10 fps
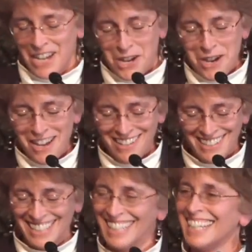I
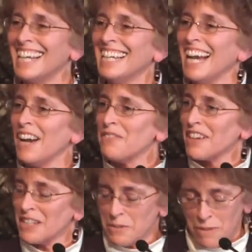
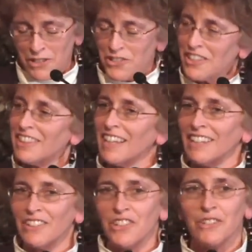forgot to mention
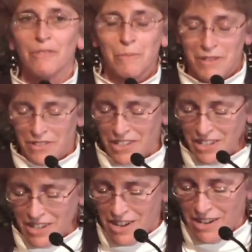that she's from Ithaca
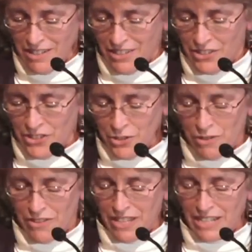College, so
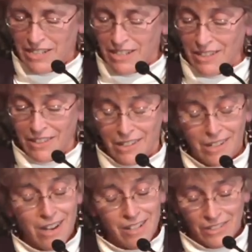our thanks to Ithaca
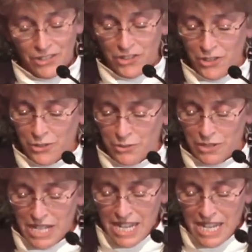College, too.